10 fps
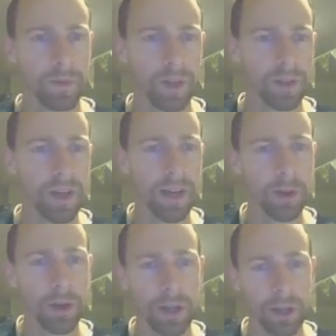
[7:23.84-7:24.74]
Okay, so now
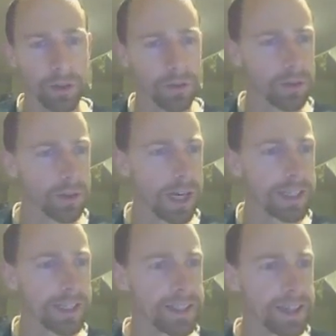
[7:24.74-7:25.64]
her hair looks
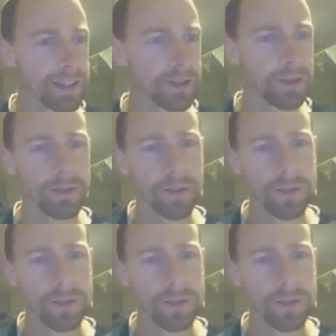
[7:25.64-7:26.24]
highly textured.